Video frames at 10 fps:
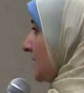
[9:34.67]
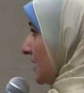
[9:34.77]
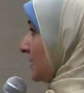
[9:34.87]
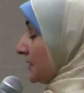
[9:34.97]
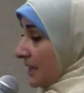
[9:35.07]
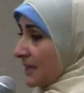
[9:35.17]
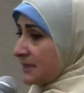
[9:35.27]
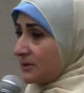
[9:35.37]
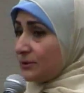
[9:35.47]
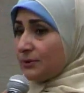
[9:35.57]
And it
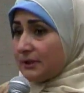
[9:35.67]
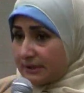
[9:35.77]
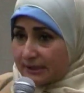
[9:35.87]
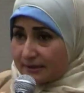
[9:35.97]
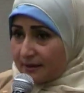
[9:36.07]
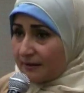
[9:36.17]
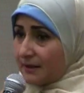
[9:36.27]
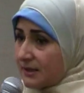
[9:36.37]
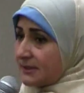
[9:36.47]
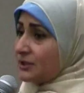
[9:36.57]
has not,
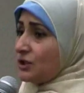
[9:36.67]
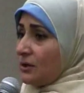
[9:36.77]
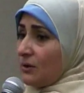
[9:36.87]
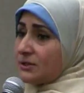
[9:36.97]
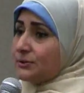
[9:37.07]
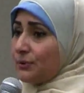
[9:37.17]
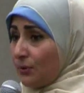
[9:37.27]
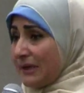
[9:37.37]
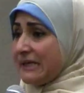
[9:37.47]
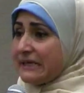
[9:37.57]
the essential oils not
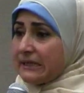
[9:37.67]
only